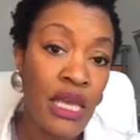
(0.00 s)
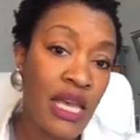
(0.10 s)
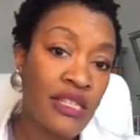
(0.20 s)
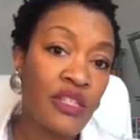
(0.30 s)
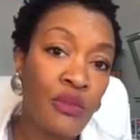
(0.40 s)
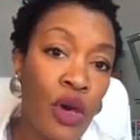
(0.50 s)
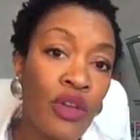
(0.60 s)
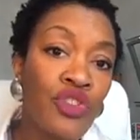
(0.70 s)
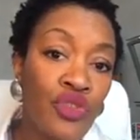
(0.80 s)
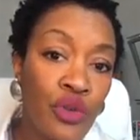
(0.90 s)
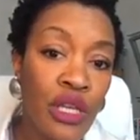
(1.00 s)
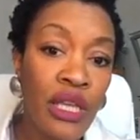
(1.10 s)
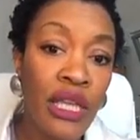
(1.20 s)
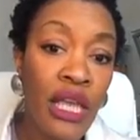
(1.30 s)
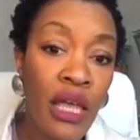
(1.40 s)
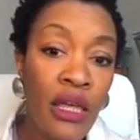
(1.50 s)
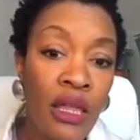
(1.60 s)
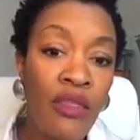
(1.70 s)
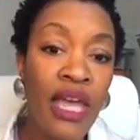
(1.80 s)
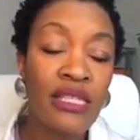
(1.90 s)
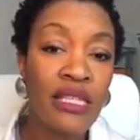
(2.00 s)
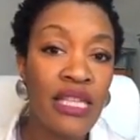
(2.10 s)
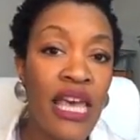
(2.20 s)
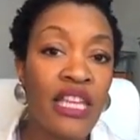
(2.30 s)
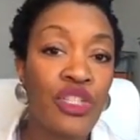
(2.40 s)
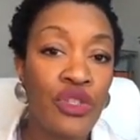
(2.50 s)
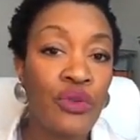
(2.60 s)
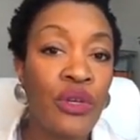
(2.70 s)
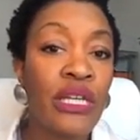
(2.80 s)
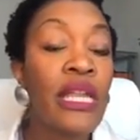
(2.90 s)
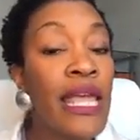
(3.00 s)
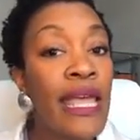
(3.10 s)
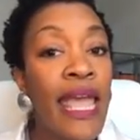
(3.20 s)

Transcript: It has a small string that's attached to it,